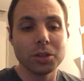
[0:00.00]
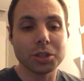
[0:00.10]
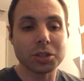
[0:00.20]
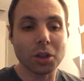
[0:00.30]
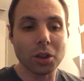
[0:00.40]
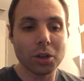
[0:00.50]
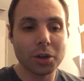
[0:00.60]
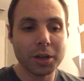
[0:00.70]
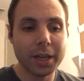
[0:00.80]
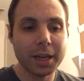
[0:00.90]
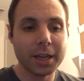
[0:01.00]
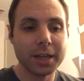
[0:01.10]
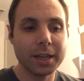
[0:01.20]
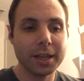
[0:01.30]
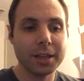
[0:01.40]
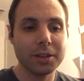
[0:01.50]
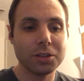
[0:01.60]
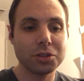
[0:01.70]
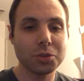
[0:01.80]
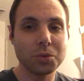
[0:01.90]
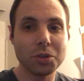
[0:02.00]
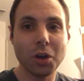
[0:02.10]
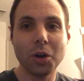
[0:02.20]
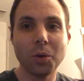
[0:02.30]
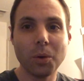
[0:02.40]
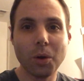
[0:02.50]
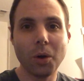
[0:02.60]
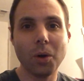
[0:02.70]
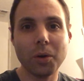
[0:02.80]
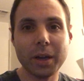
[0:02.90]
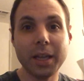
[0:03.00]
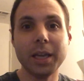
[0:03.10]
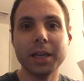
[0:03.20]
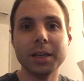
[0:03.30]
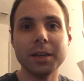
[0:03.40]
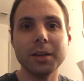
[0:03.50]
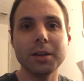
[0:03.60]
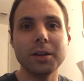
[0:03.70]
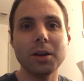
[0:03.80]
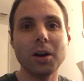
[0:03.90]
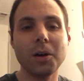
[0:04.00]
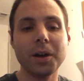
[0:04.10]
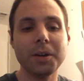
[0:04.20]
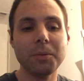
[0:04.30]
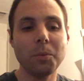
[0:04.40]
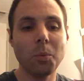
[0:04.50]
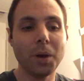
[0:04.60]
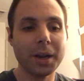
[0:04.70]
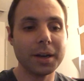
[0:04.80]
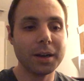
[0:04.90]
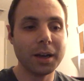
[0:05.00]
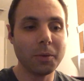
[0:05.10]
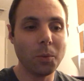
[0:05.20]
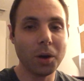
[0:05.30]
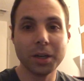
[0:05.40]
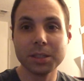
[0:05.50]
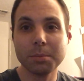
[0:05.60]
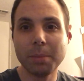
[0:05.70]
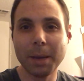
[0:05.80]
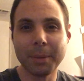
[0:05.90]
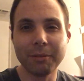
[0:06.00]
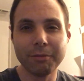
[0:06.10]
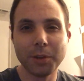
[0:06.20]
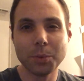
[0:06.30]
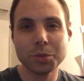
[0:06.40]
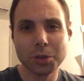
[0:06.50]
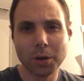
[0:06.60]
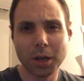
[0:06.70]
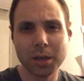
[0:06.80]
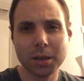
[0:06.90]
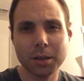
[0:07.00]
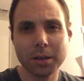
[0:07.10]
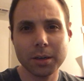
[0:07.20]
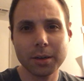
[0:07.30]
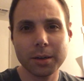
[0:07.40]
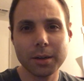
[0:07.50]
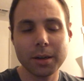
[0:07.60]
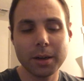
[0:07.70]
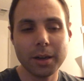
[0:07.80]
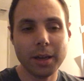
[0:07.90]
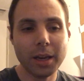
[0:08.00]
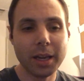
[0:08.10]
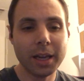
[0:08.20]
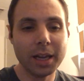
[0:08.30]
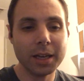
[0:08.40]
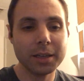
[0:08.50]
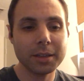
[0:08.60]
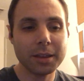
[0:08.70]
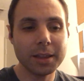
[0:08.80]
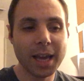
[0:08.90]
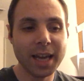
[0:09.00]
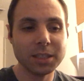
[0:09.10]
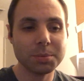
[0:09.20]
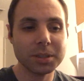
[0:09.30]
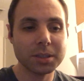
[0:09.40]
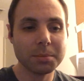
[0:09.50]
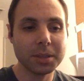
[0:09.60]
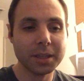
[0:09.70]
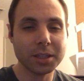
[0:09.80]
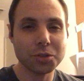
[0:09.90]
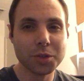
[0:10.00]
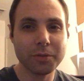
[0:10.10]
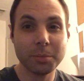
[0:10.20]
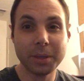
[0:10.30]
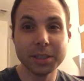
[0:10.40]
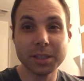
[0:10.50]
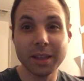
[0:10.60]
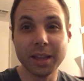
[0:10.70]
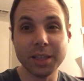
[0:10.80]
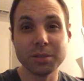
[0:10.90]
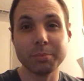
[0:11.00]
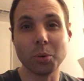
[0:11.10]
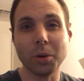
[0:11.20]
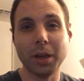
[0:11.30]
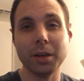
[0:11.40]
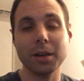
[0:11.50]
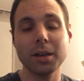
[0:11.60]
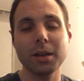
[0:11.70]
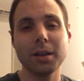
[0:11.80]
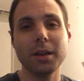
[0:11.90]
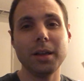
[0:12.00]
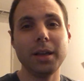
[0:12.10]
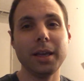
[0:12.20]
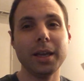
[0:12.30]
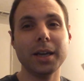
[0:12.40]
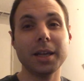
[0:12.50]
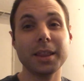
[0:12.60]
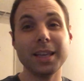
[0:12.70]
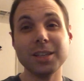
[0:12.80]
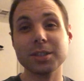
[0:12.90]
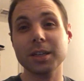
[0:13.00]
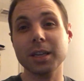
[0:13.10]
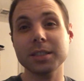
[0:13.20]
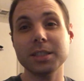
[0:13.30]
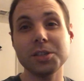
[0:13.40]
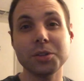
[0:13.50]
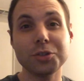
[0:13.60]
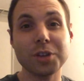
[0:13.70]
just learning to go all in on what I wanted to bet my future on. And that's been something that's driven me to this point, and I think it's going to continue to